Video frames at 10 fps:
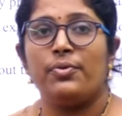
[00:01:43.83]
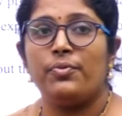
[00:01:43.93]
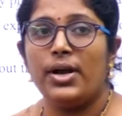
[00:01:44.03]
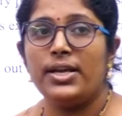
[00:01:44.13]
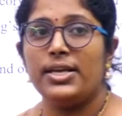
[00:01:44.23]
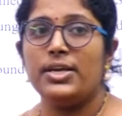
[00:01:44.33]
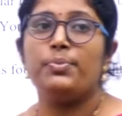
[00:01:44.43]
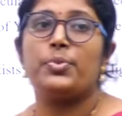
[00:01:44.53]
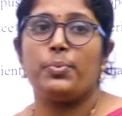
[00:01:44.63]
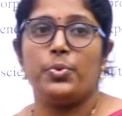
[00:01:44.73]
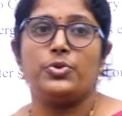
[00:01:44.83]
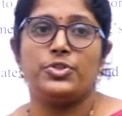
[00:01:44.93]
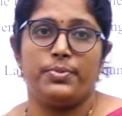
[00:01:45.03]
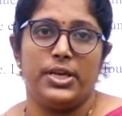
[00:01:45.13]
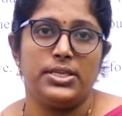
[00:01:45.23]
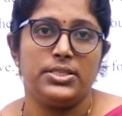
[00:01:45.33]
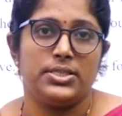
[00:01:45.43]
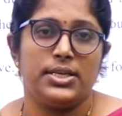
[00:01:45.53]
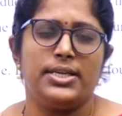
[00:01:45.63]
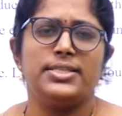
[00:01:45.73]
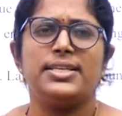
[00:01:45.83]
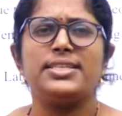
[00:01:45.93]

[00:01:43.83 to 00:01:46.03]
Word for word: what he proposed means he